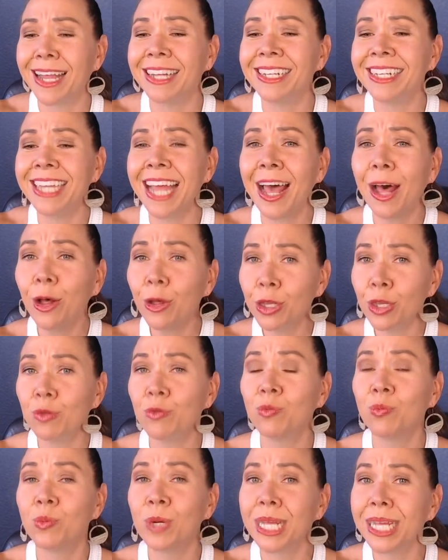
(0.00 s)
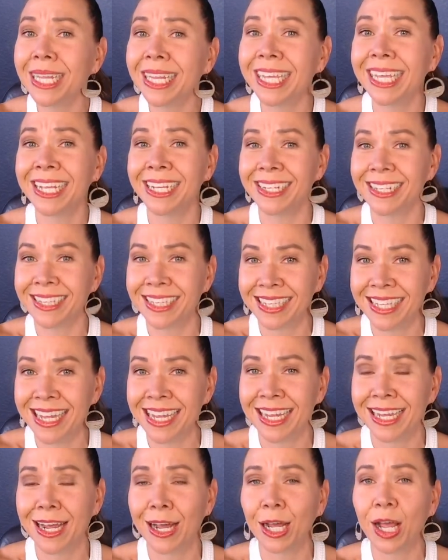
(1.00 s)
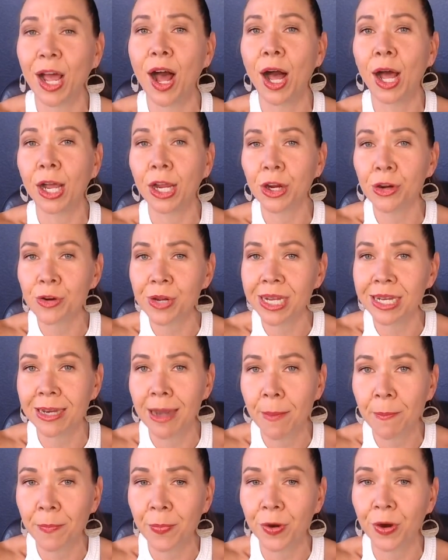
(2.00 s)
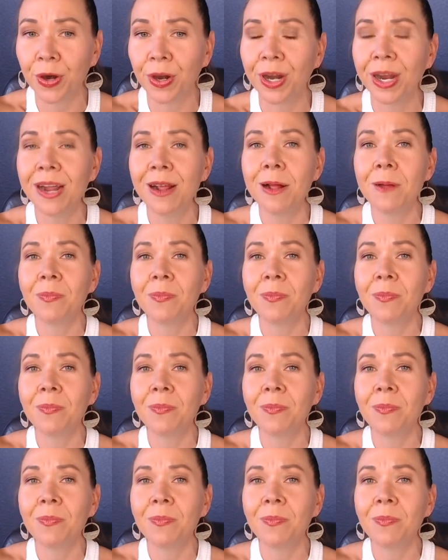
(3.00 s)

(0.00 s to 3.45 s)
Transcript: Until you really can see a concrete number